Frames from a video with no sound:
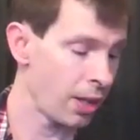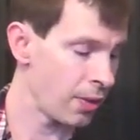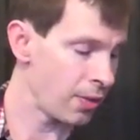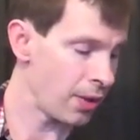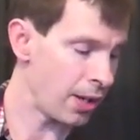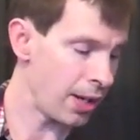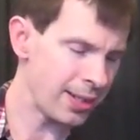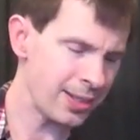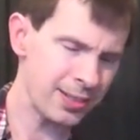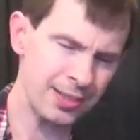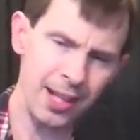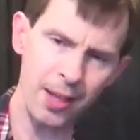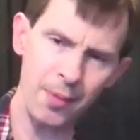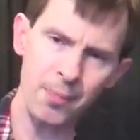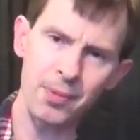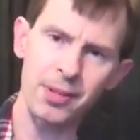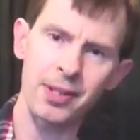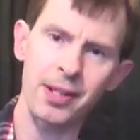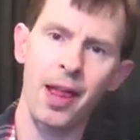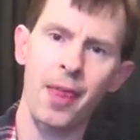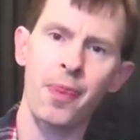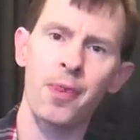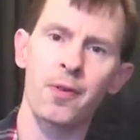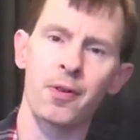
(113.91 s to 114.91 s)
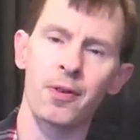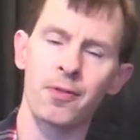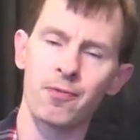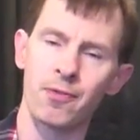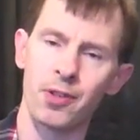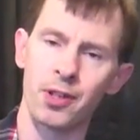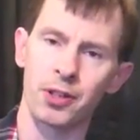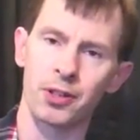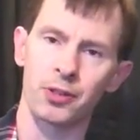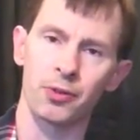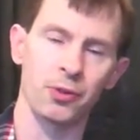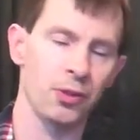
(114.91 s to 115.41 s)
Then I step in that 3rd
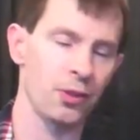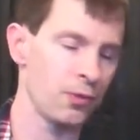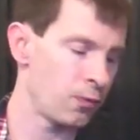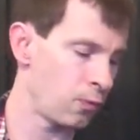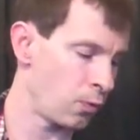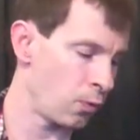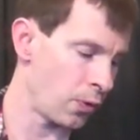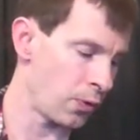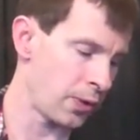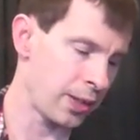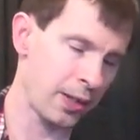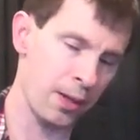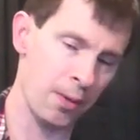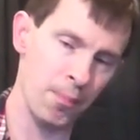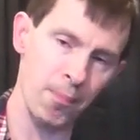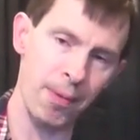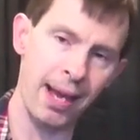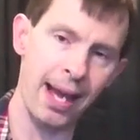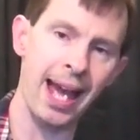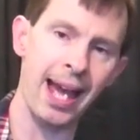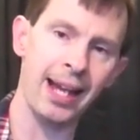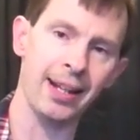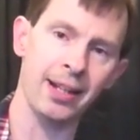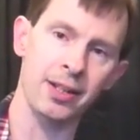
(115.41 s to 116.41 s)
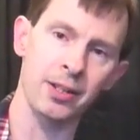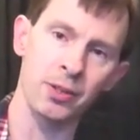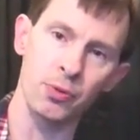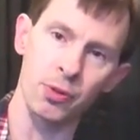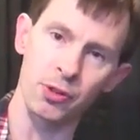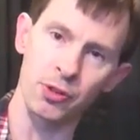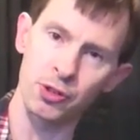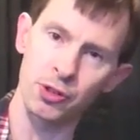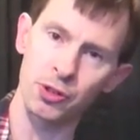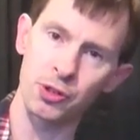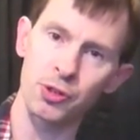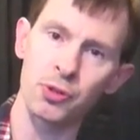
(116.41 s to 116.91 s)
finger on the 4th. I come back and I do
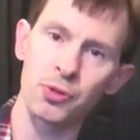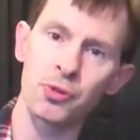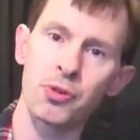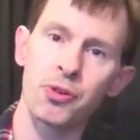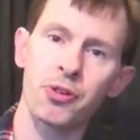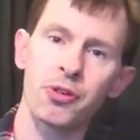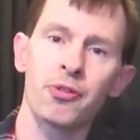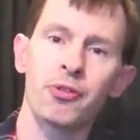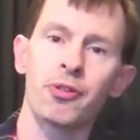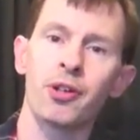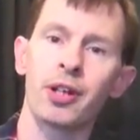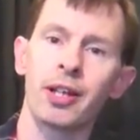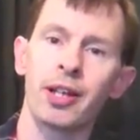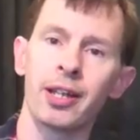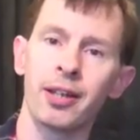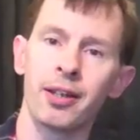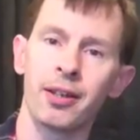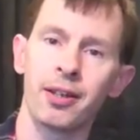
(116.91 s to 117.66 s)
a 2, 3.